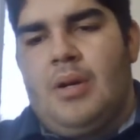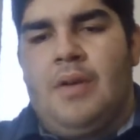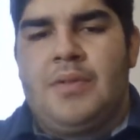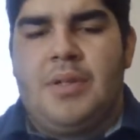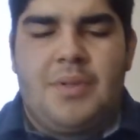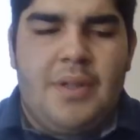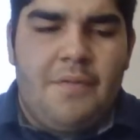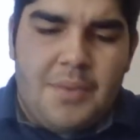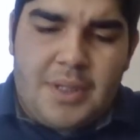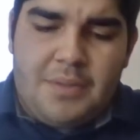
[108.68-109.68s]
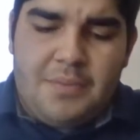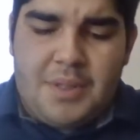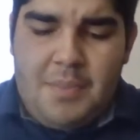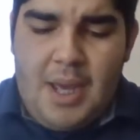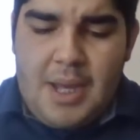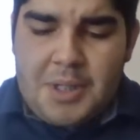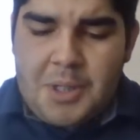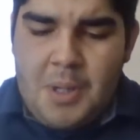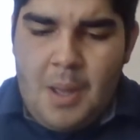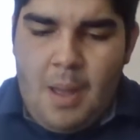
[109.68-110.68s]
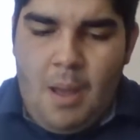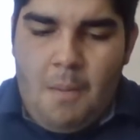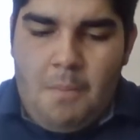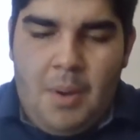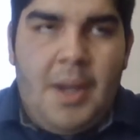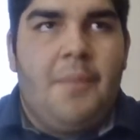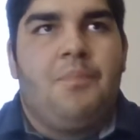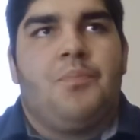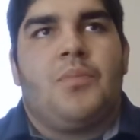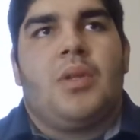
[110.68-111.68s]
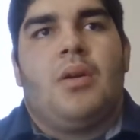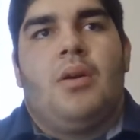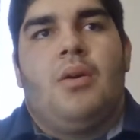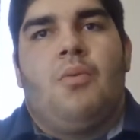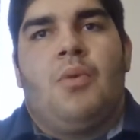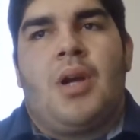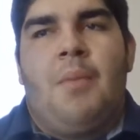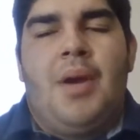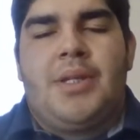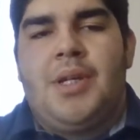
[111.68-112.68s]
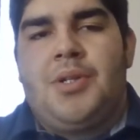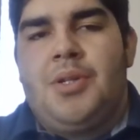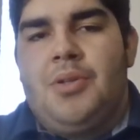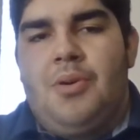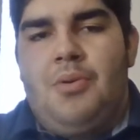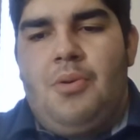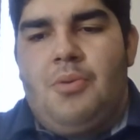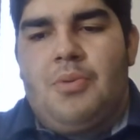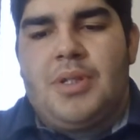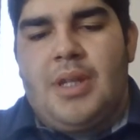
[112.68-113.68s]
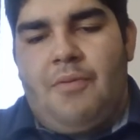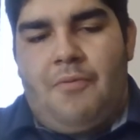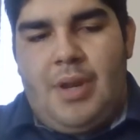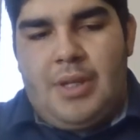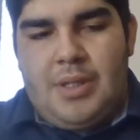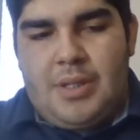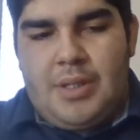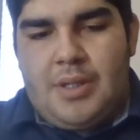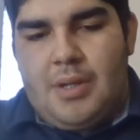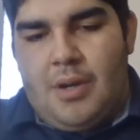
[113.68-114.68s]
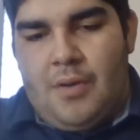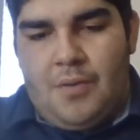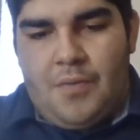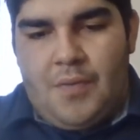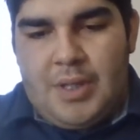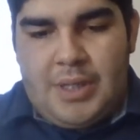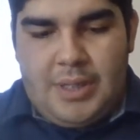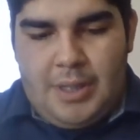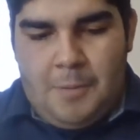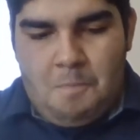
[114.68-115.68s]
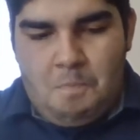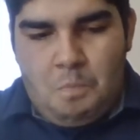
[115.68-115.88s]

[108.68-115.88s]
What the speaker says: Obviously, it was different because it was the Mass. But what got my attention, though, was St. Francis of Assisi.